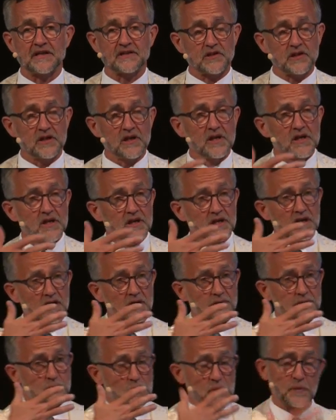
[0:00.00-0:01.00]
That's a,
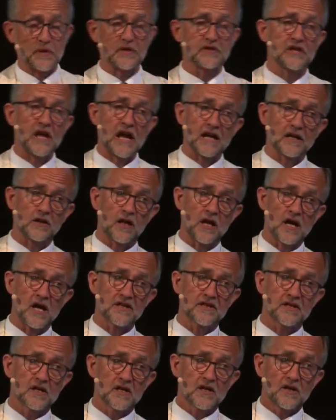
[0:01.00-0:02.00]
um, we wear
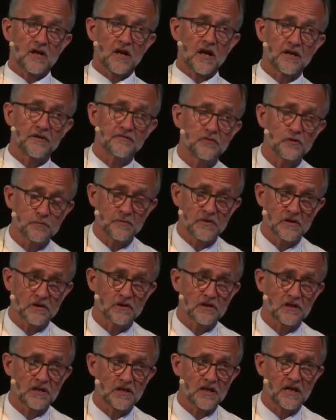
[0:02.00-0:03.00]
sackcloth out of
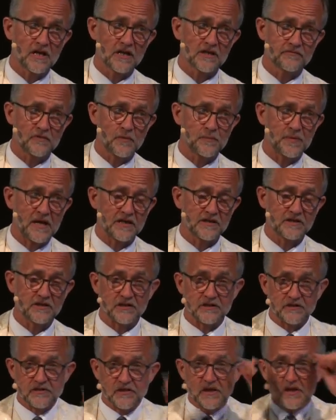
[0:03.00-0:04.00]
humility and
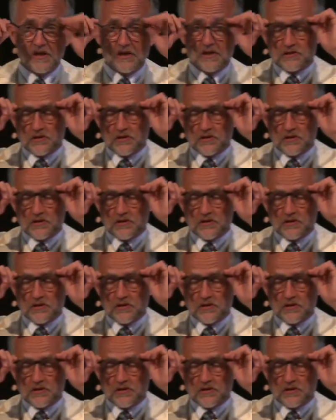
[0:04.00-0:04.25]
repentance.